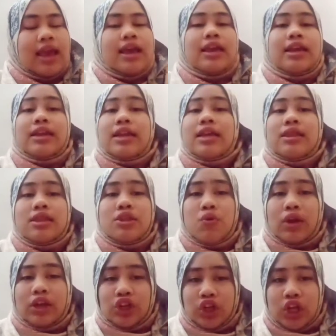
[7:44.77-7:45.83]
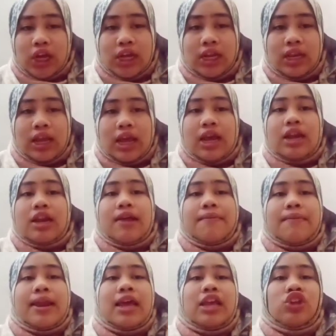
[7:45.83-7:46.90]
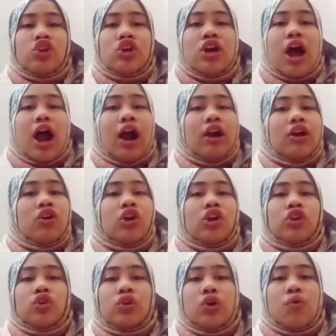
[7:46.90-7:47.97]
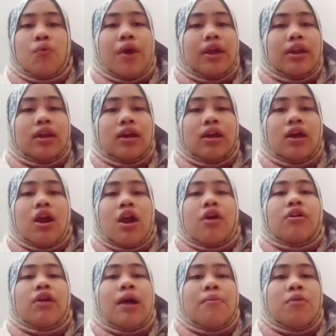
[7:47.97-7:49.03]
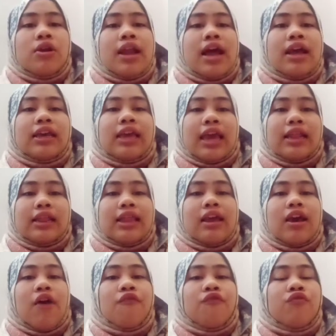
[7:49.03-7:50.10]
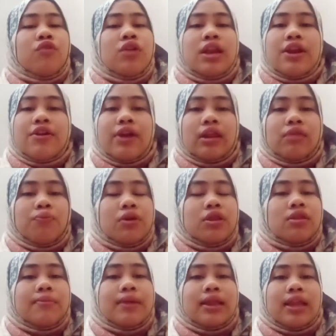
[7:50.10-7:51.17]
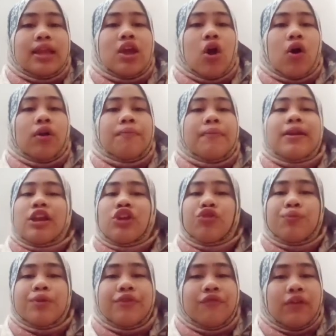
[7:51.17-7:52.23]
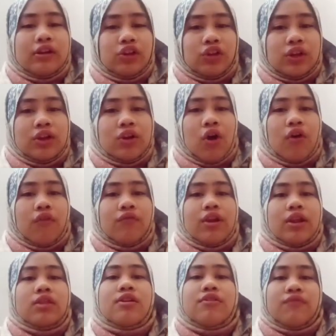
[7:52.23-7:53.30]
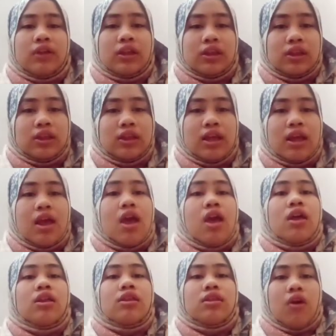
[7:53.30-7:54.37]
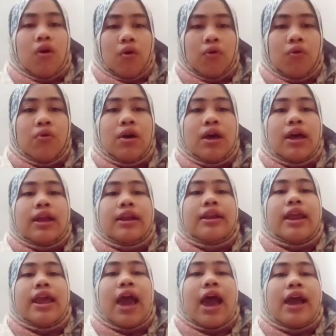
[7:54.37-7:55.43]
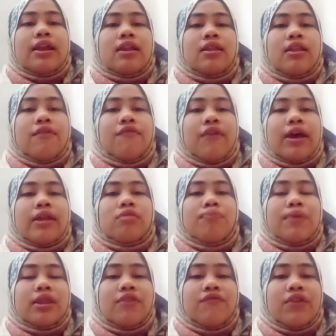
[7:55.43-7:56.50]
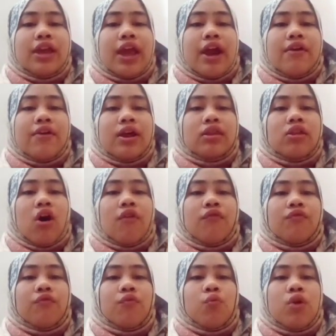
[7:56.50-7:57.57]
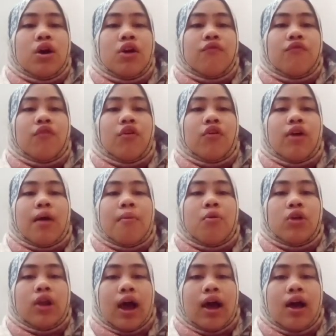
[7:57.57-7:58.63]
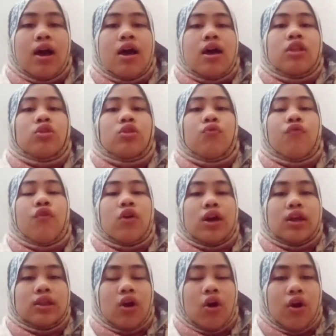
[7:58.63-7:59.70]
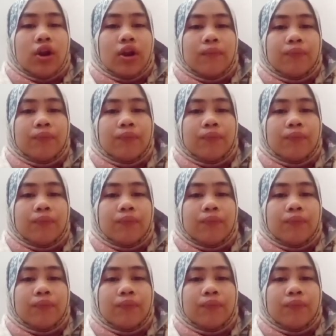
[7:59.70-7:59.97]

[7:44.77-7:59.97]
In this situation, the manager are not sure whether Ramona can take a fully responsibility on management function of the service. So, they identified specific areas of work for Ramona to focus on.